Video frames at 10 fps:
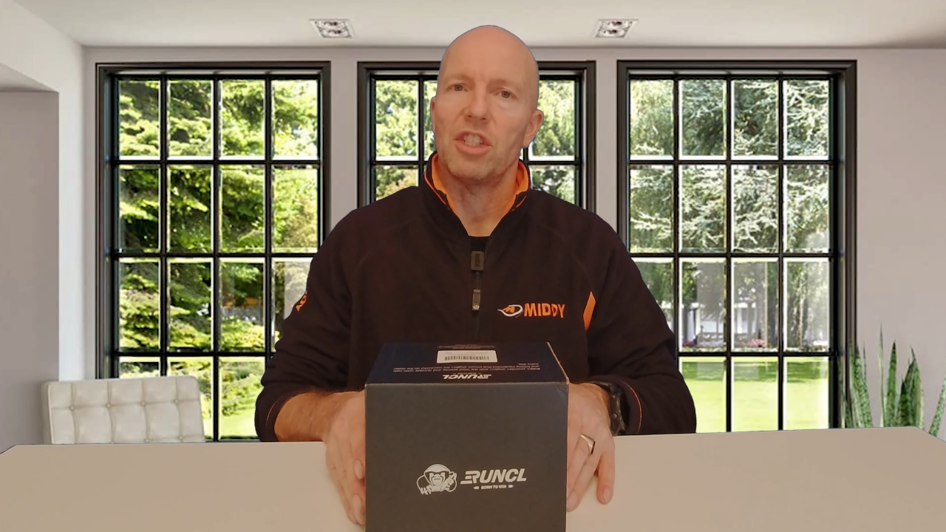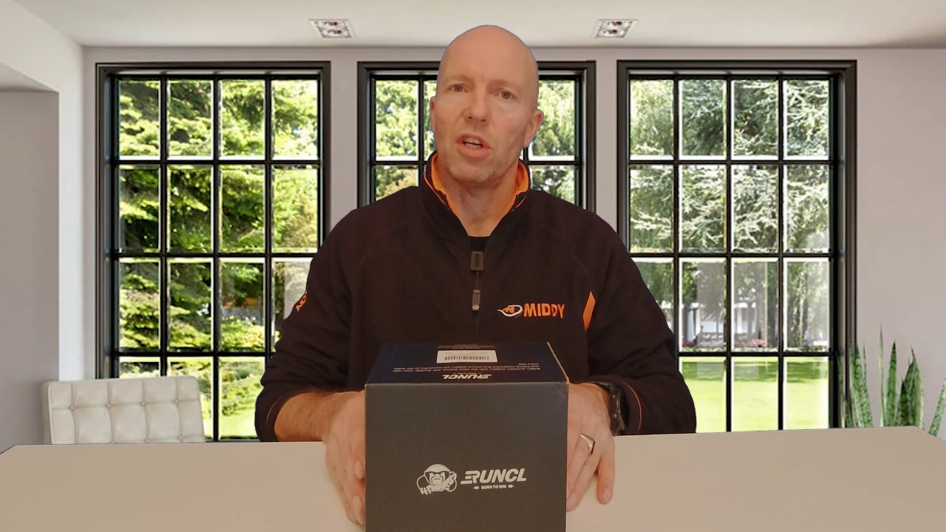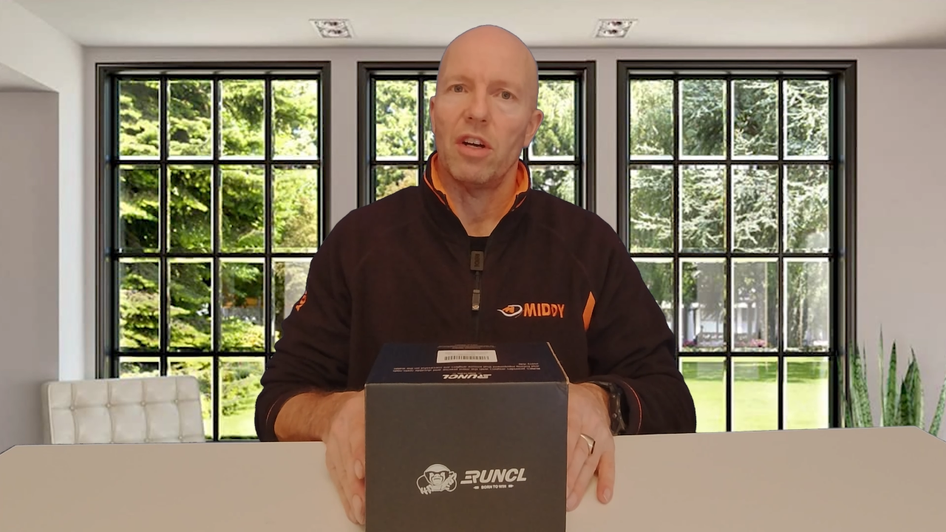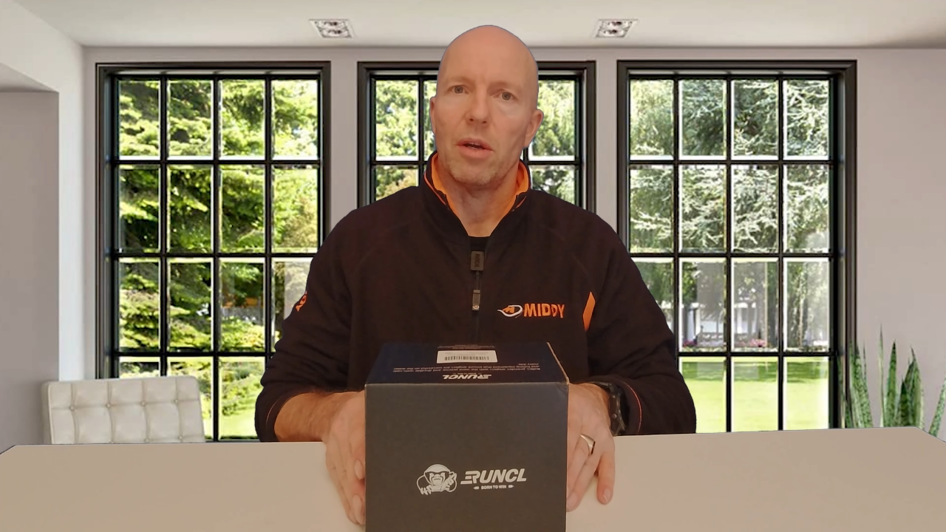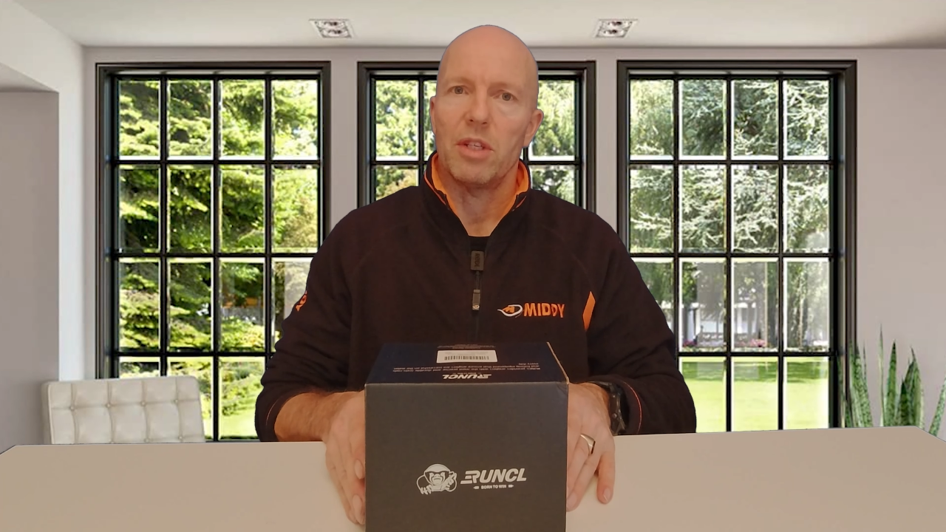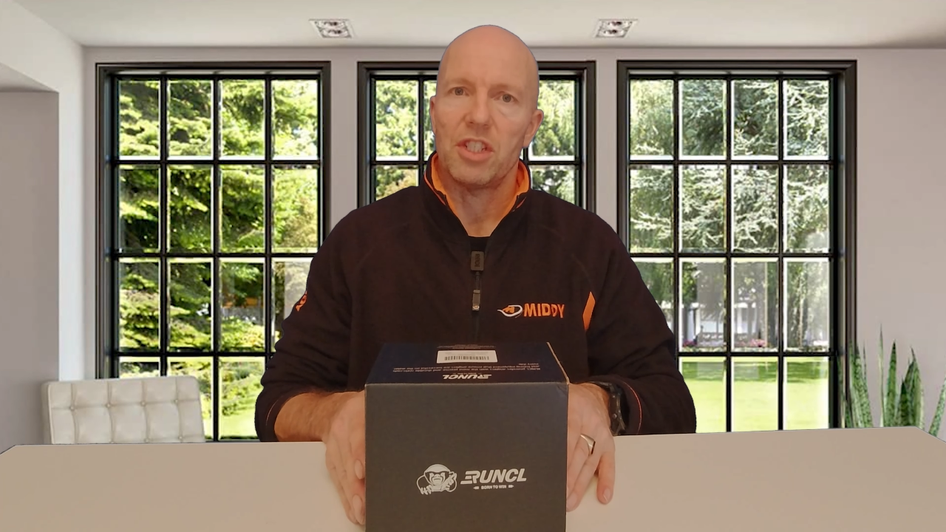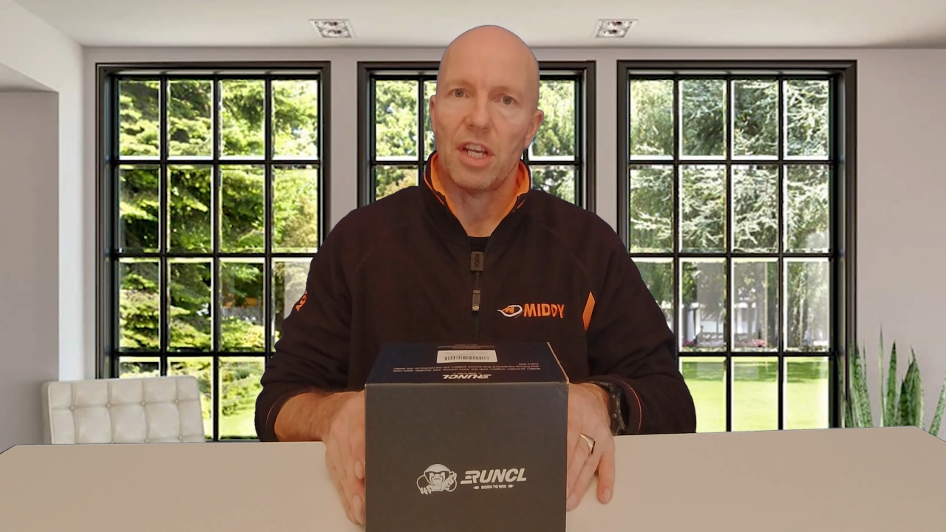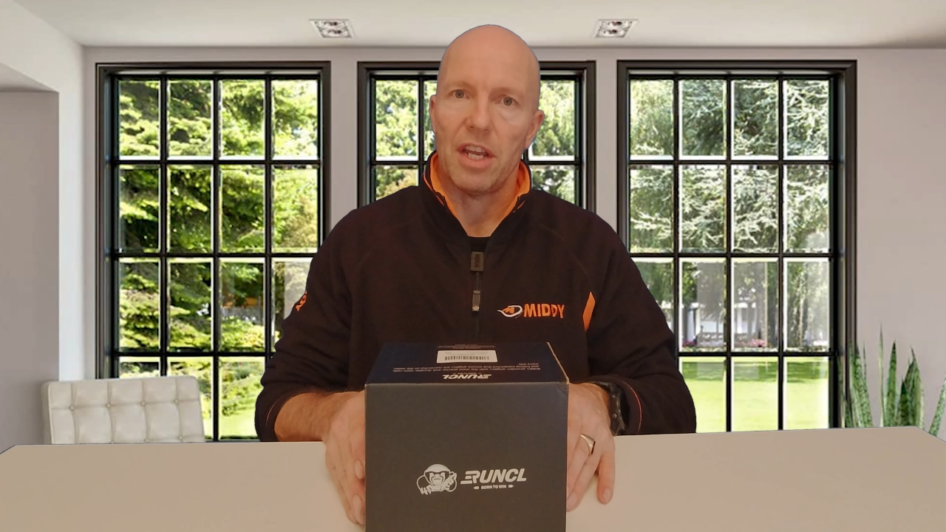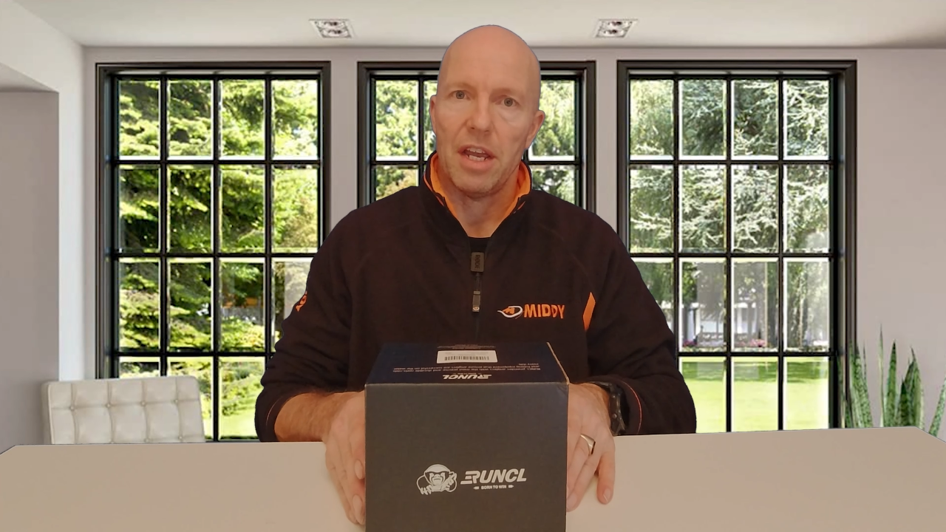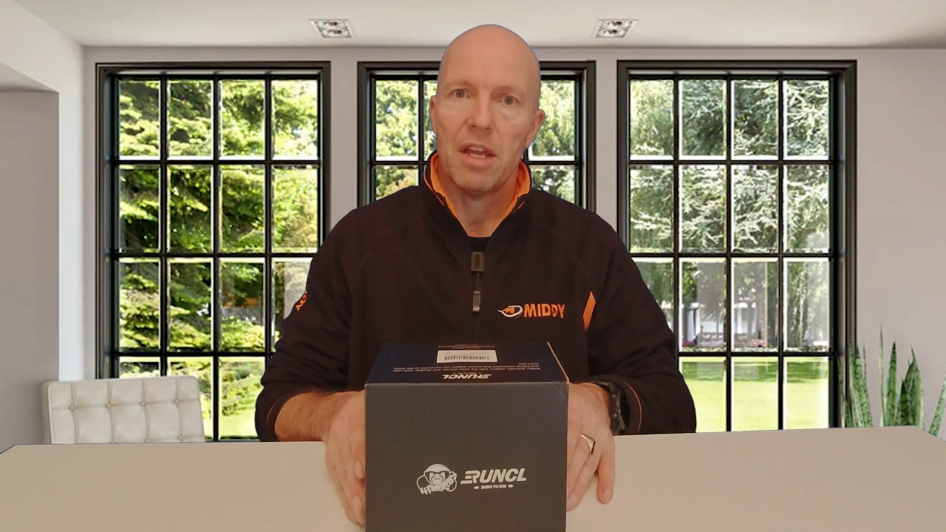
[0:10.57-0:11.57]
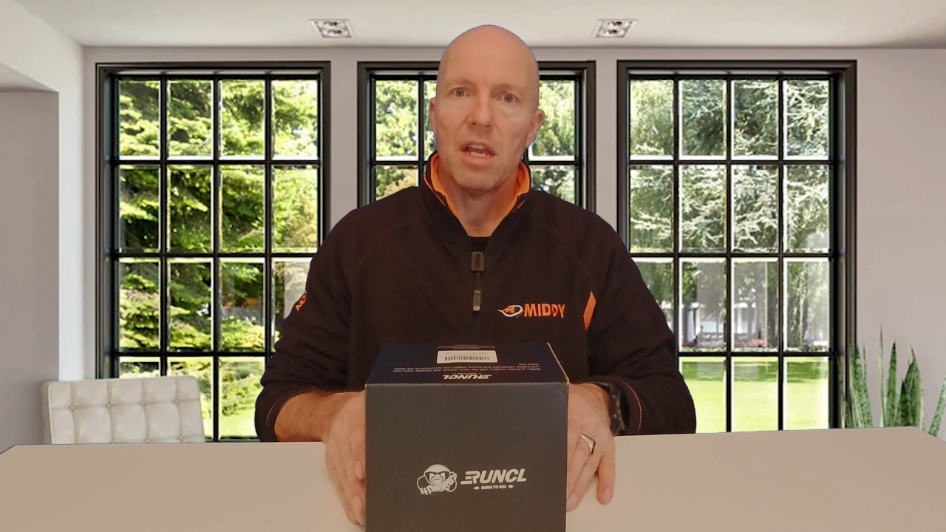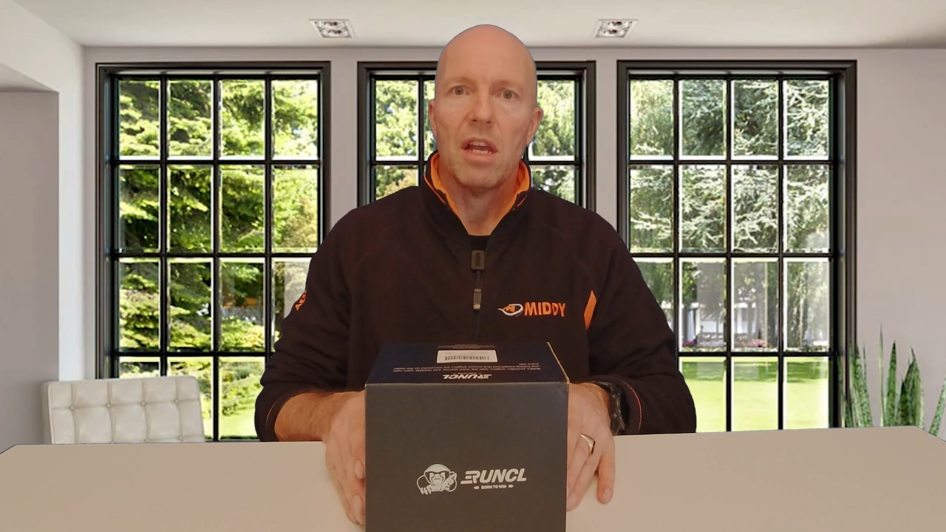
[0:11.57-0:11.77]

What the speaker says: sure how you say it,